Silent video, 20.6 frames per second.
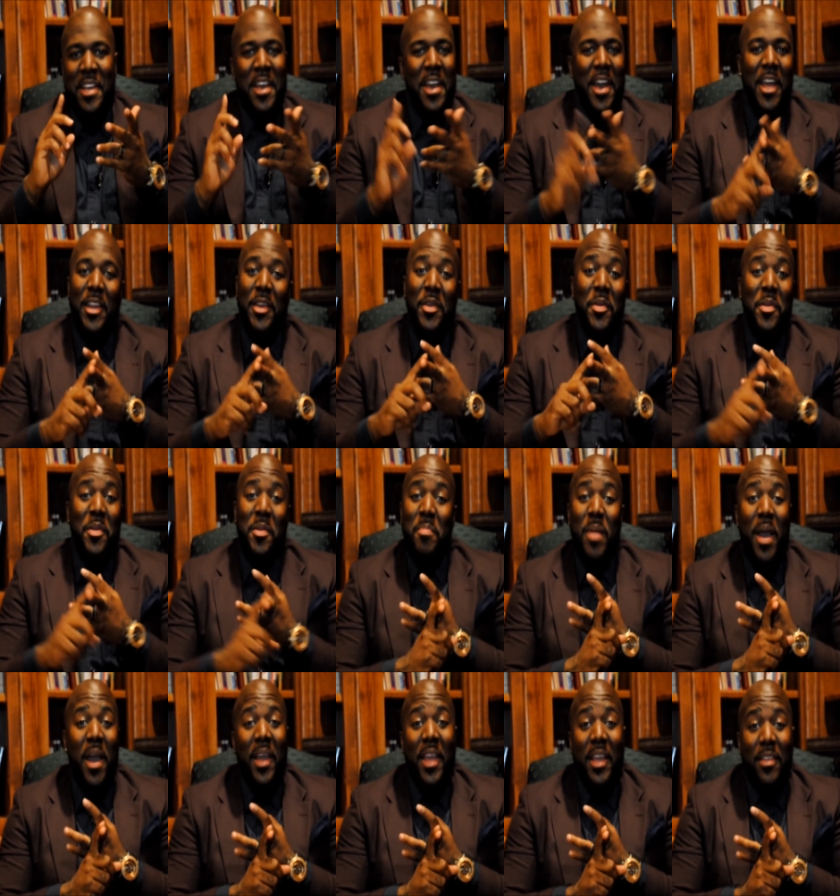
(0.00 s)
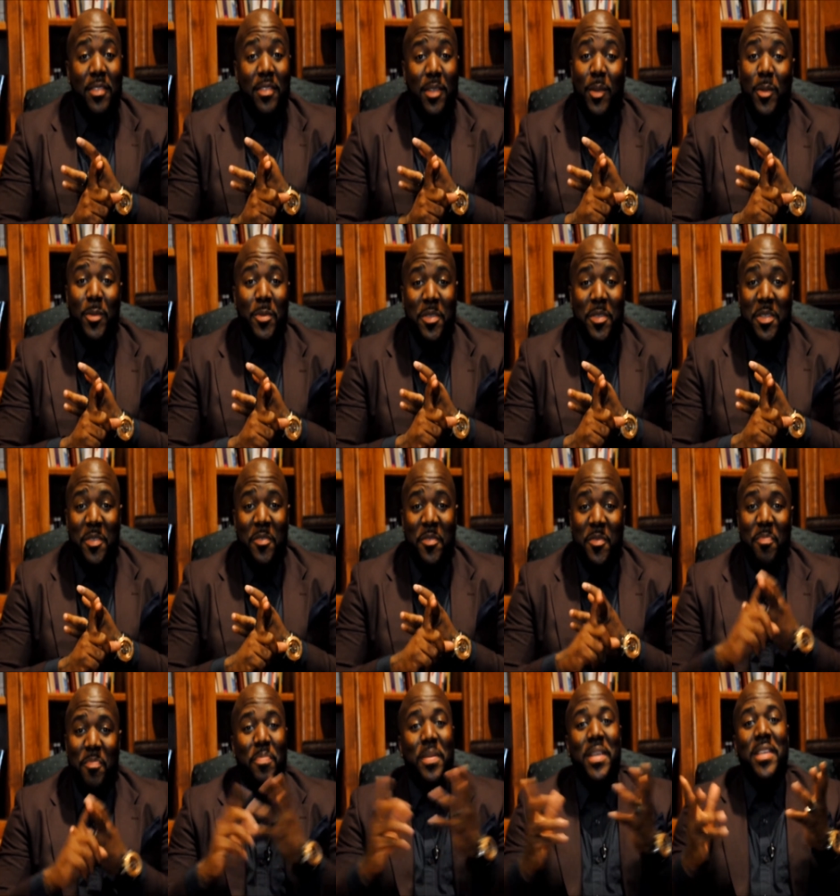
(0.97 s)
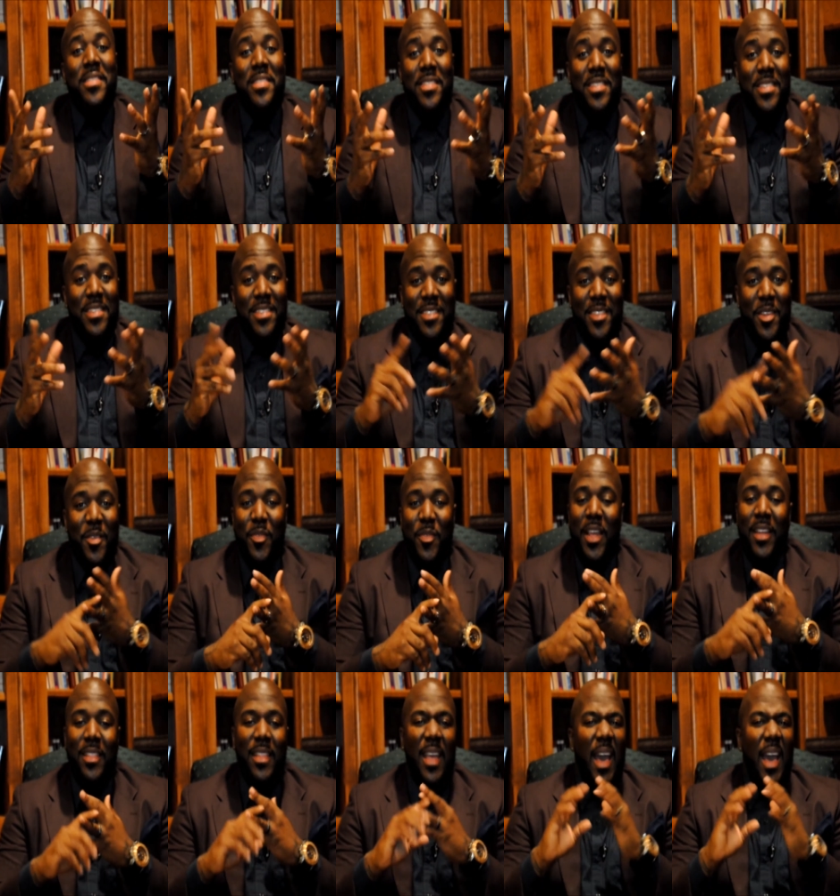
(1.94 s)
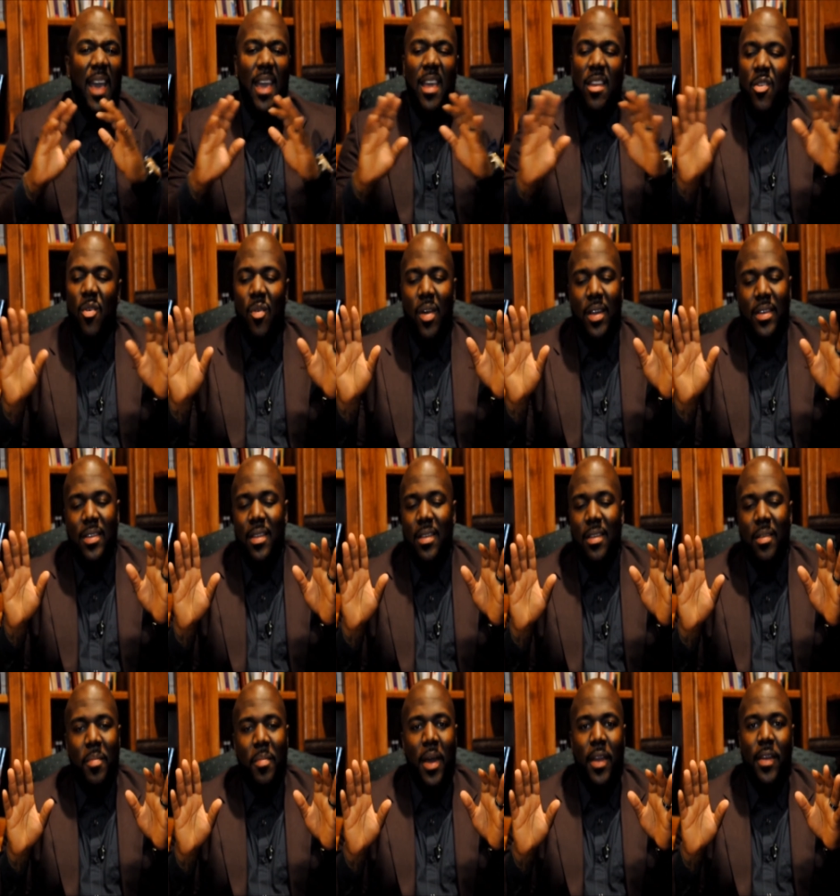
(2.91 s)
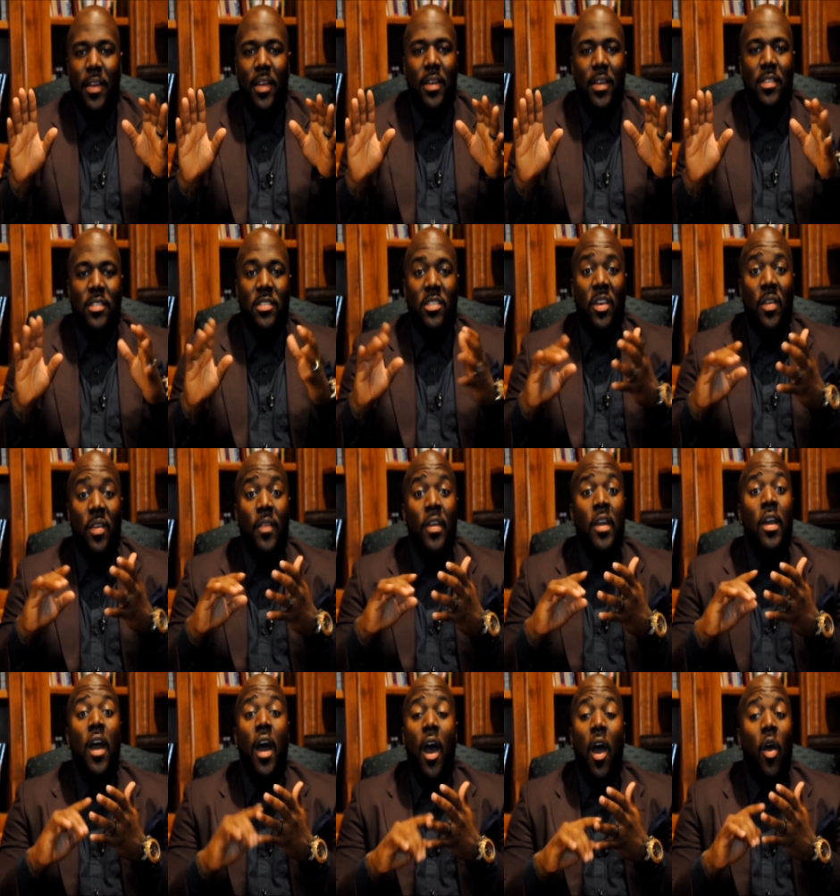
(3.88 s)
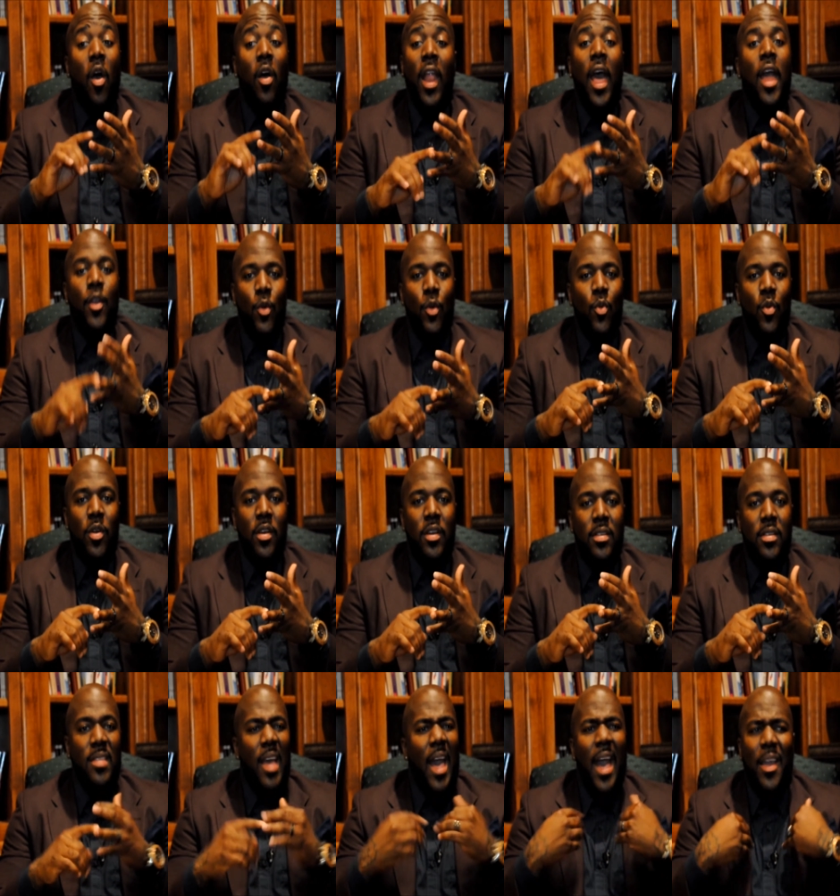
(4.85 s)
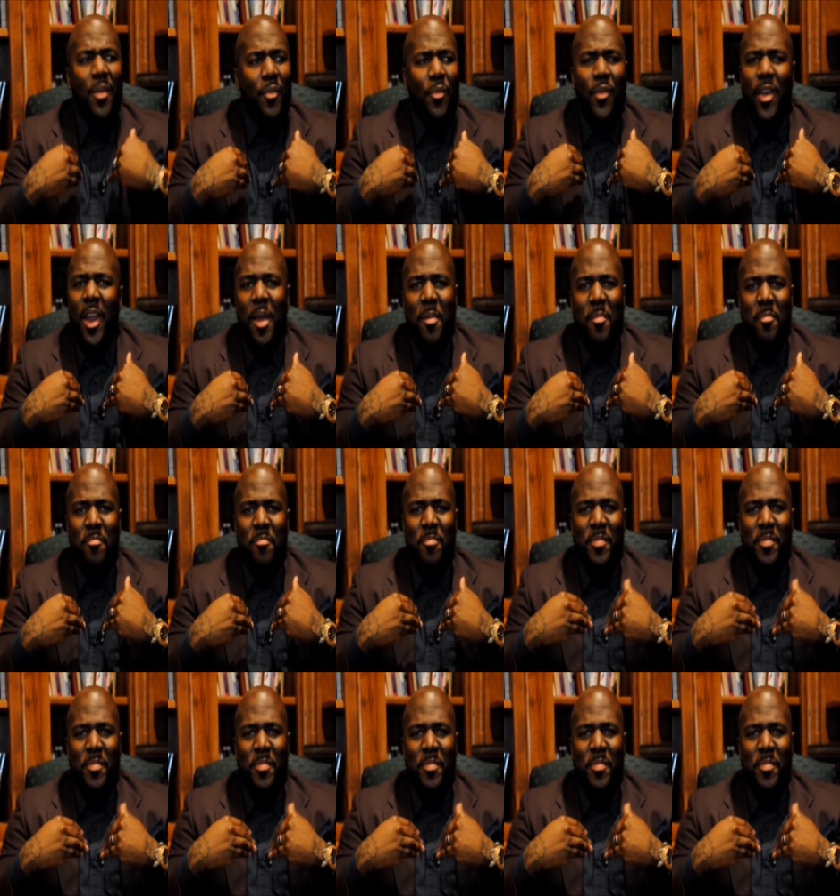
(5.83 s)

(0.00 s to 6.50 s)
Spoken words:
I didn't know nothing about exclusive beats and stuff like that. I had no idea about none of this stuff. All I knew was I can rap,